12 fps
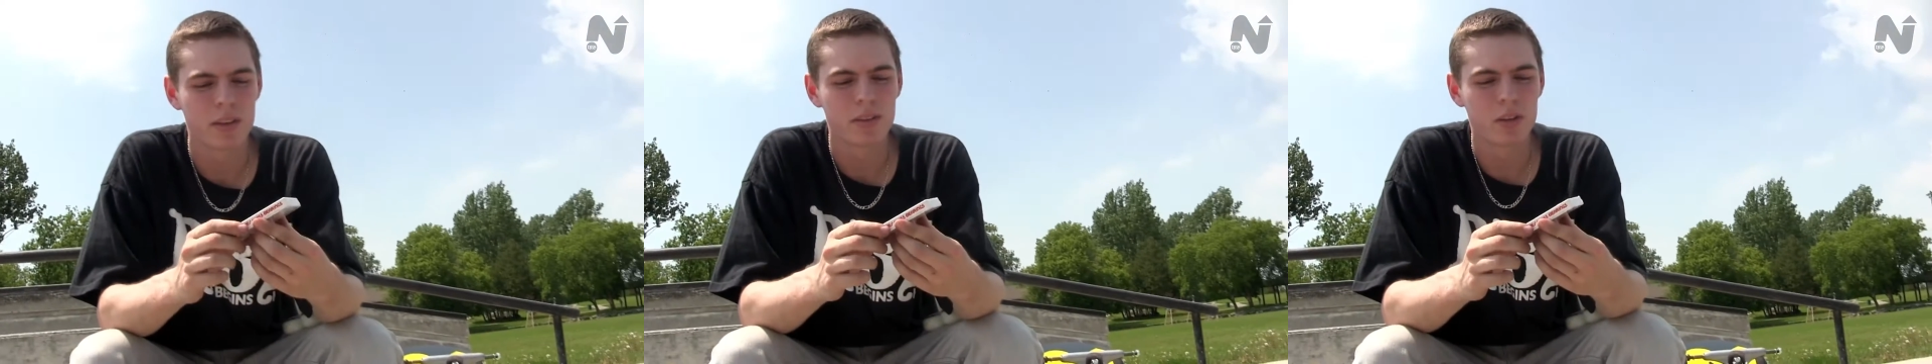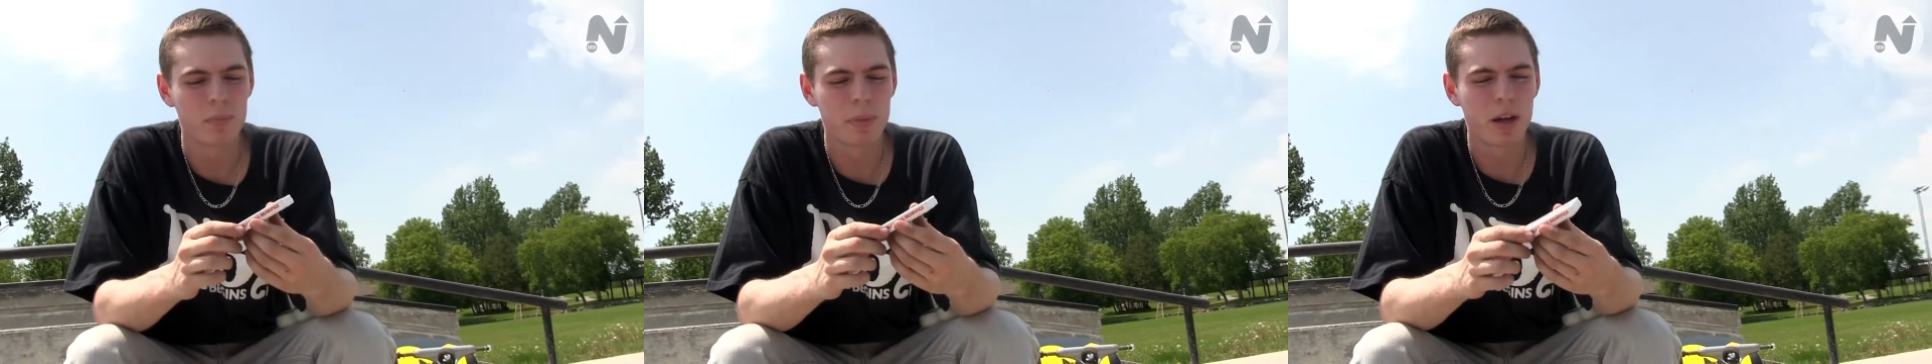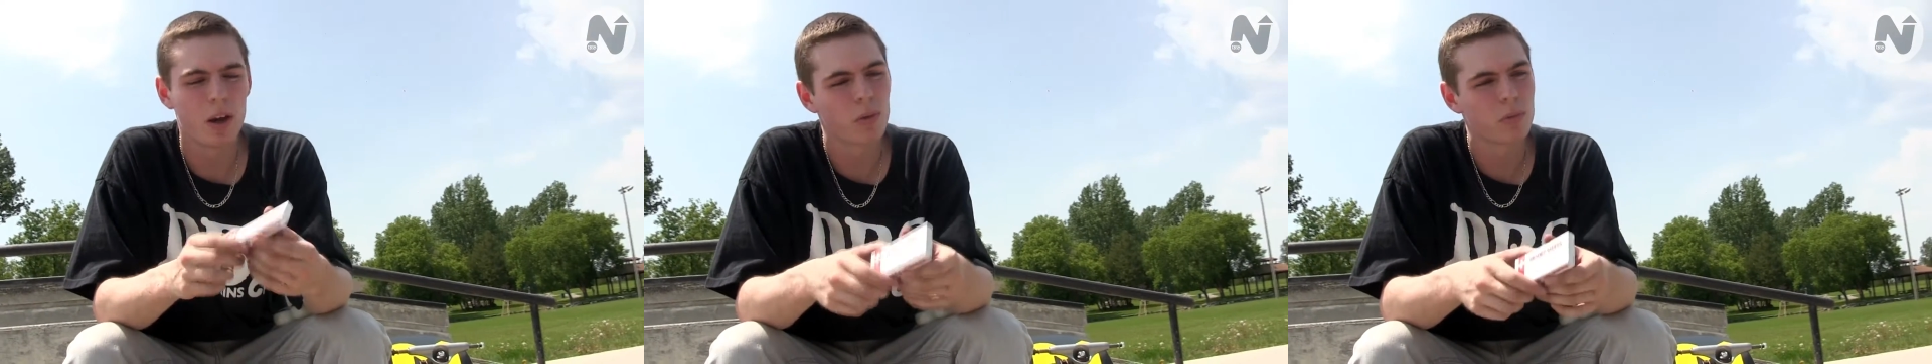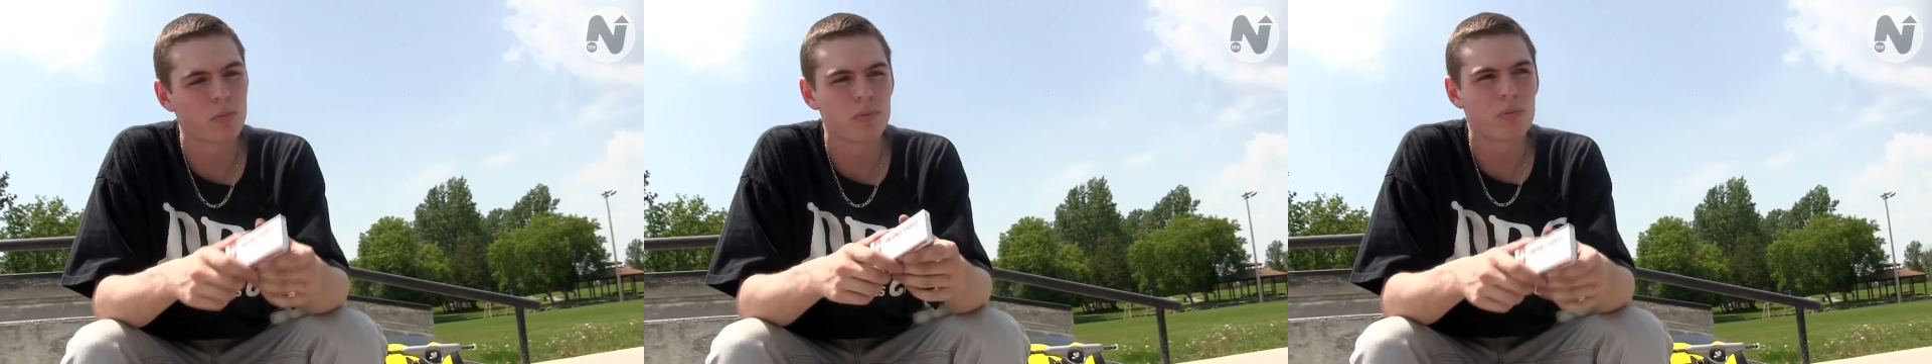They're
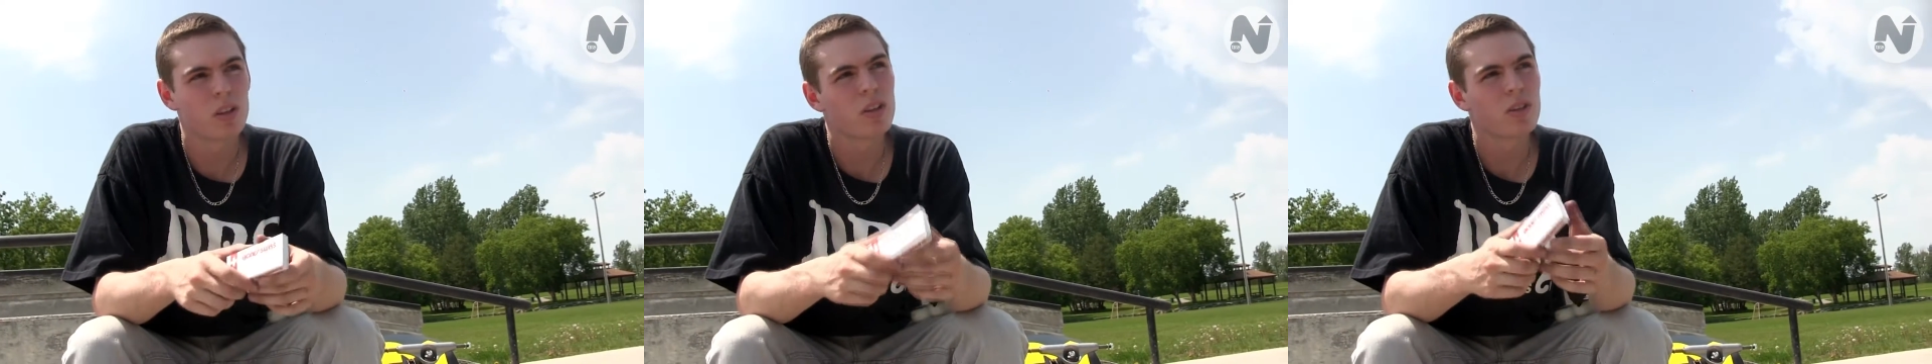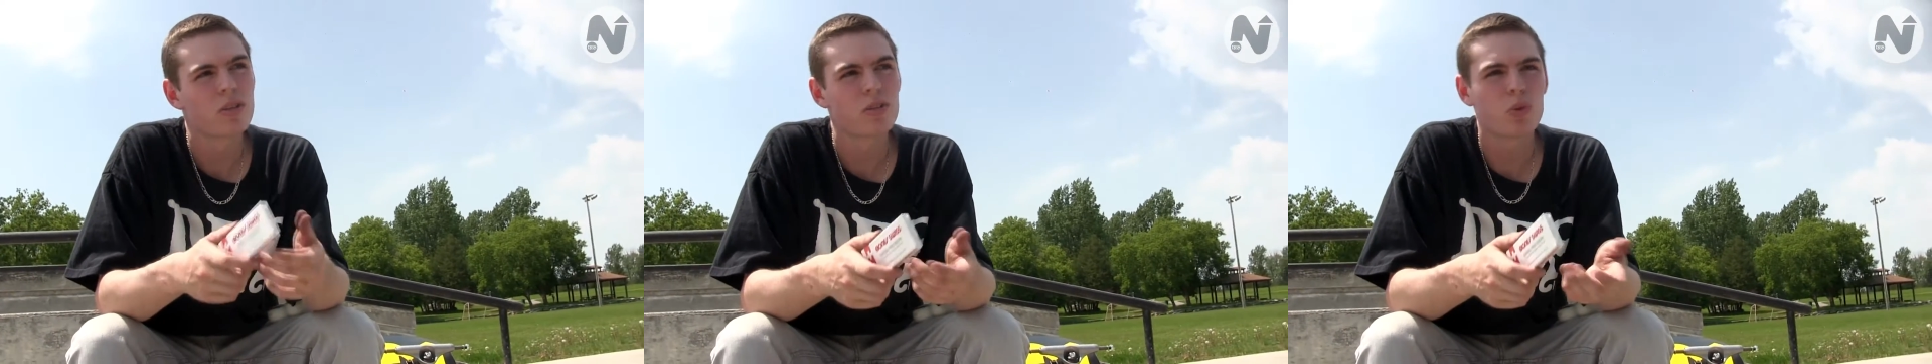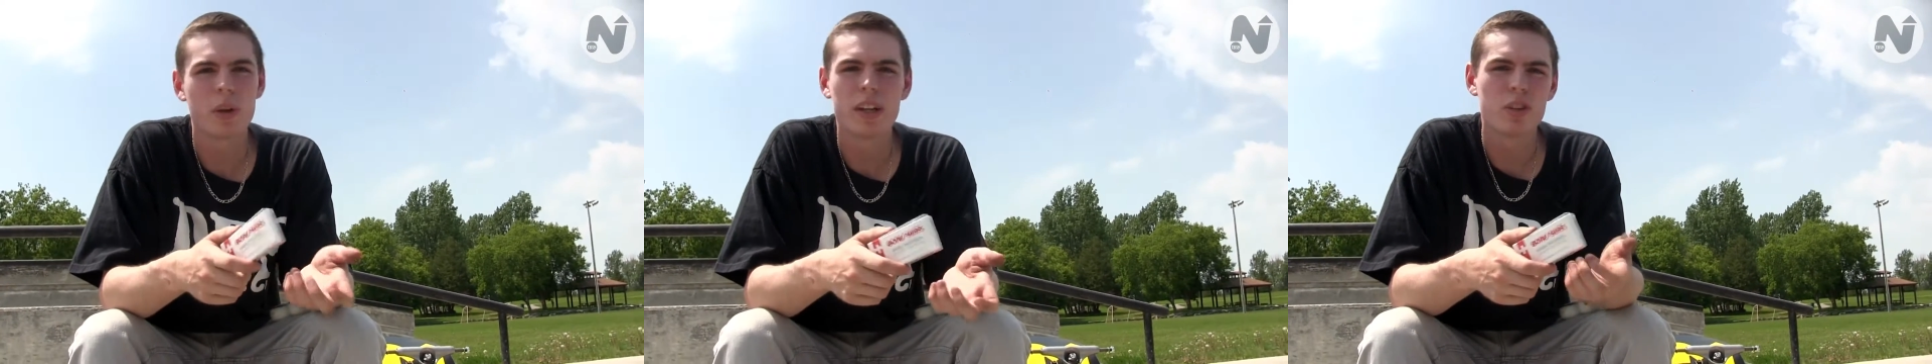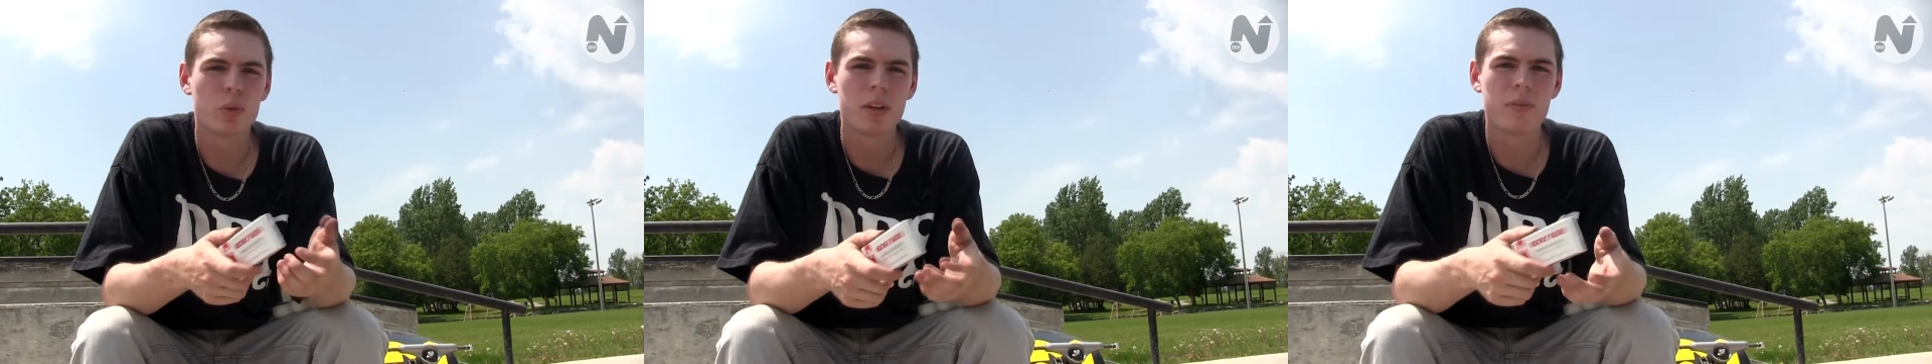about $20
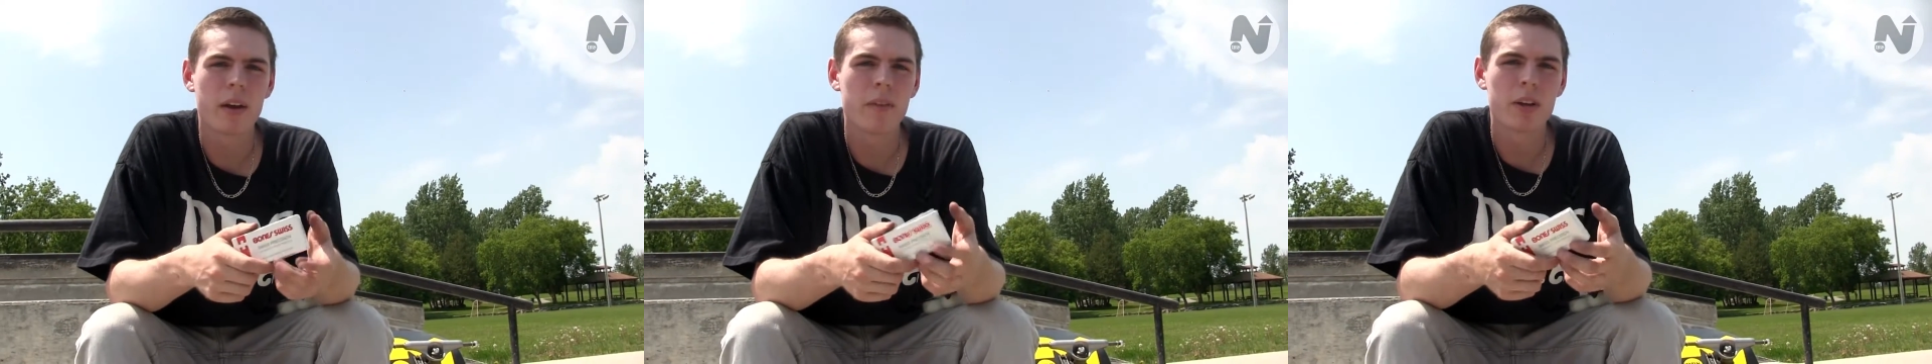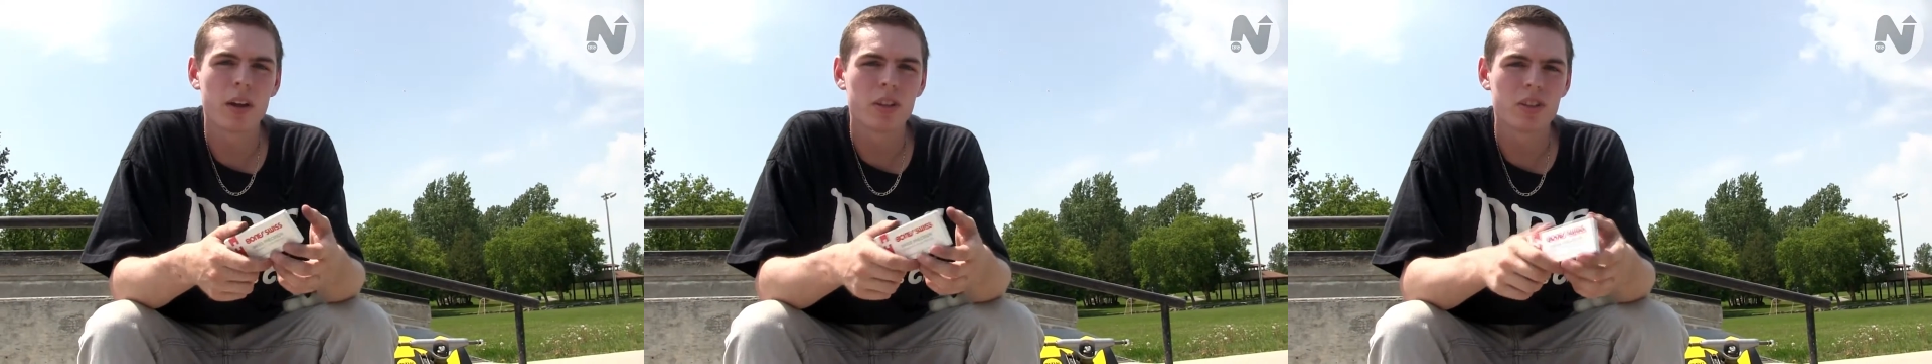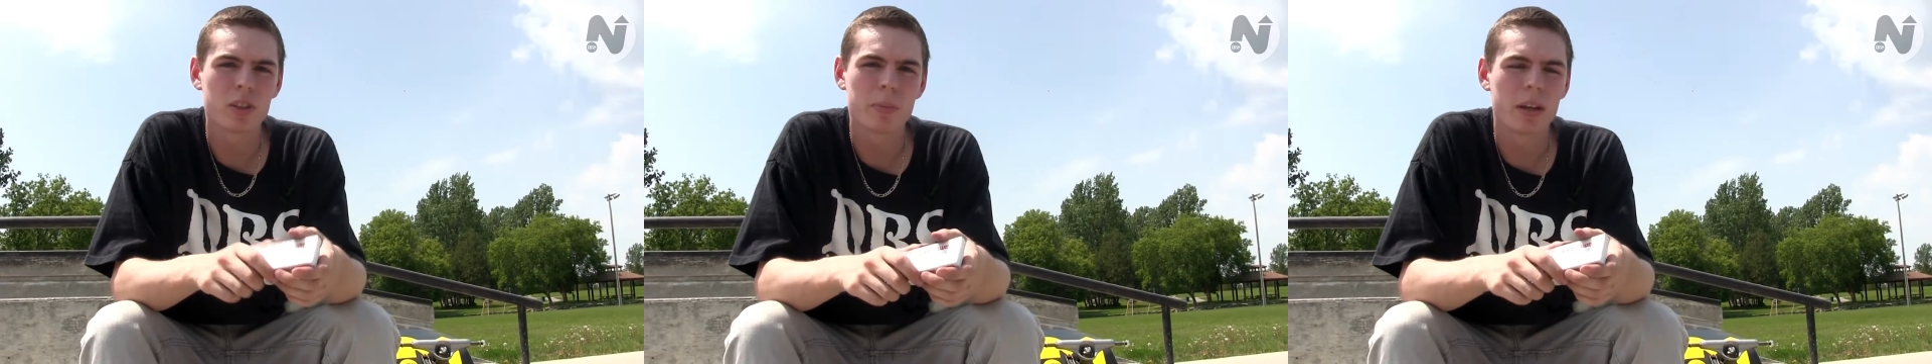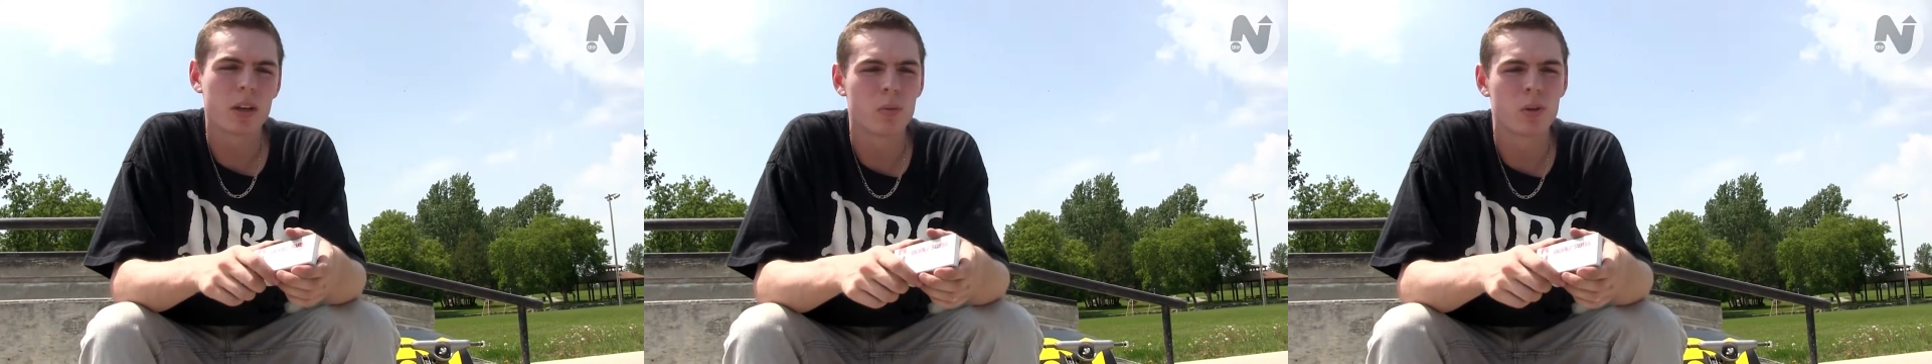to $25,
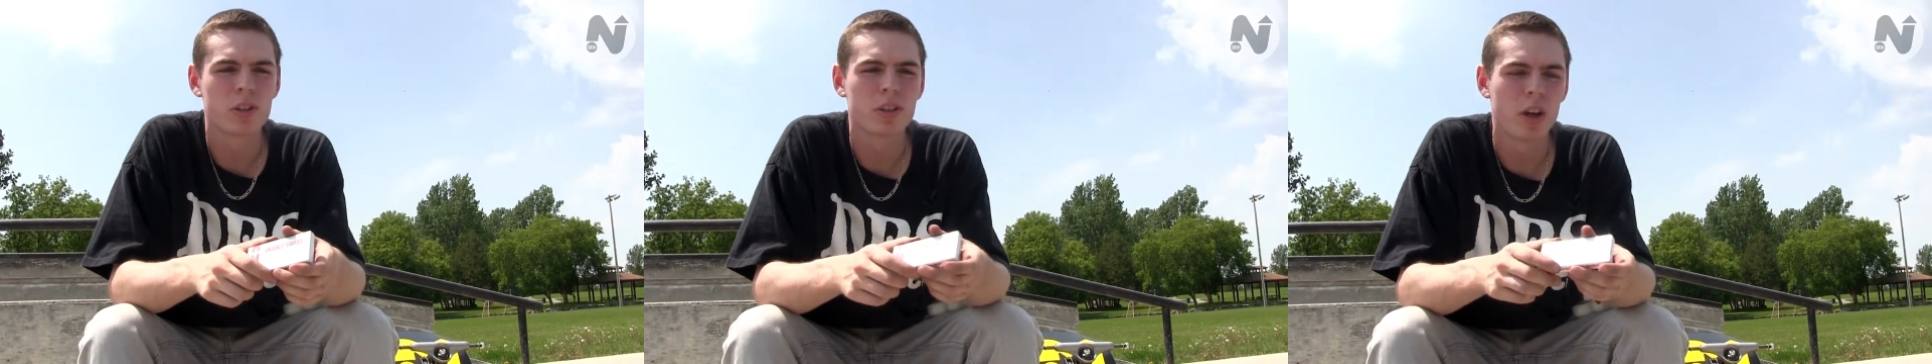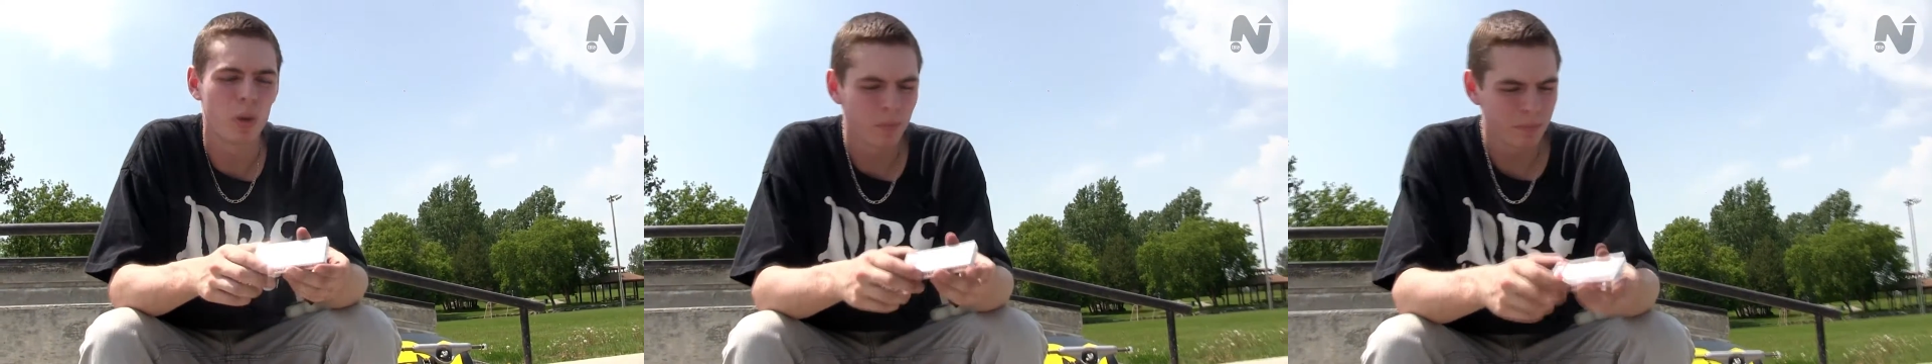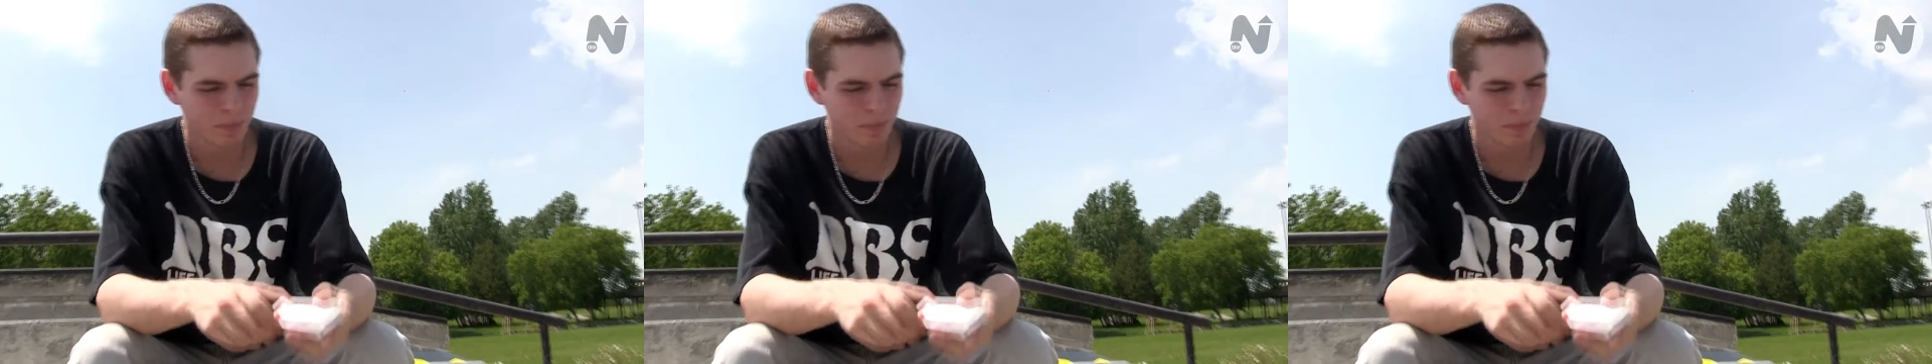depending on where you go.